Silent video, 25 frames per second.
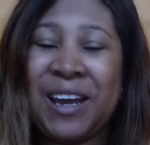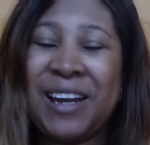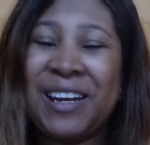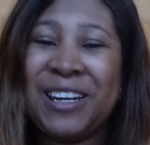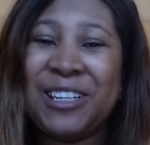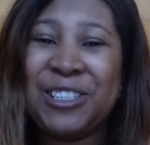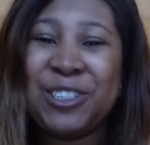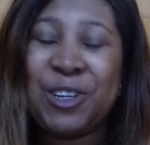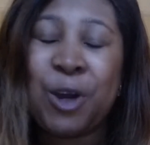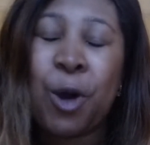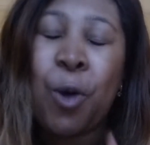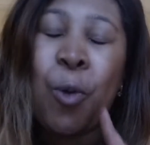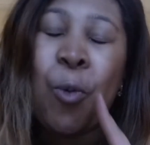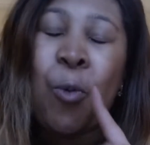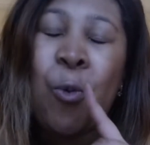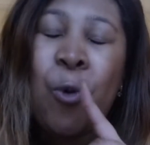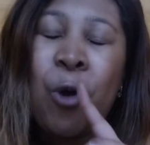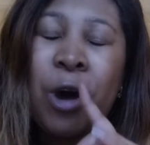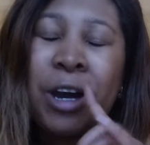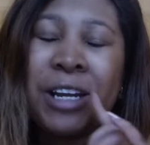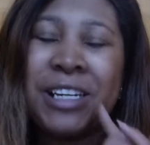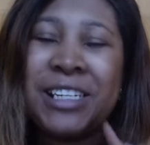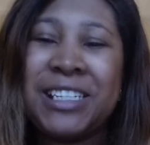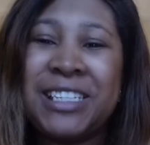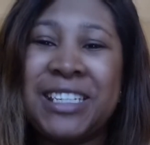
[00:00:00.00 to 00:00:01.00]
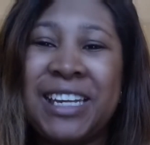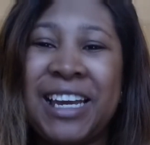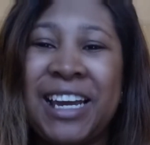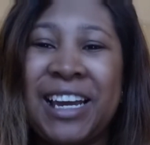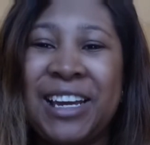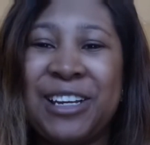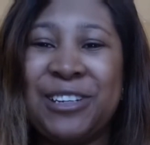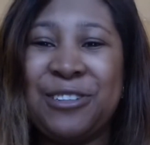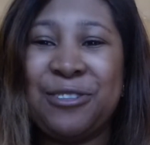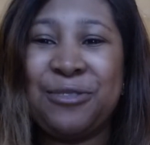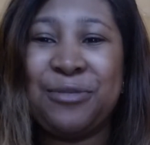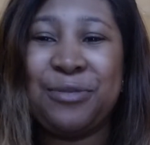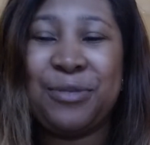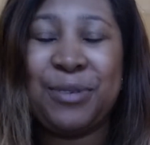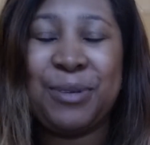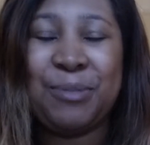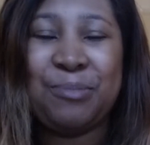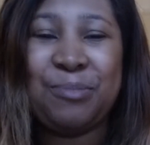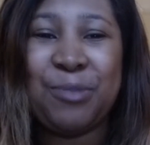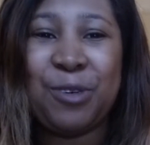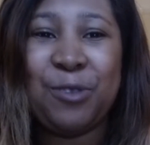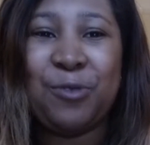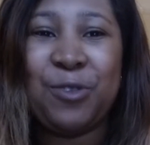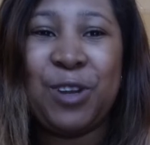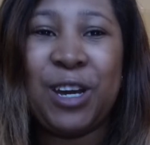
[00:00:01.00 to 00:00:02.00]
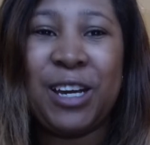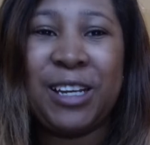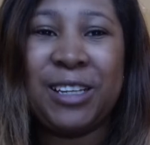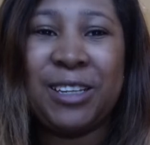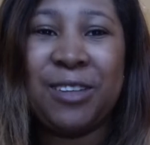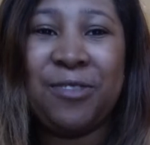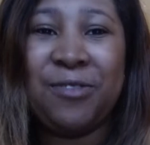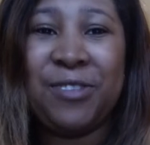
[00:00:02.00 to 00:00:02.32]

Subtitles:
I literally got 1 second of like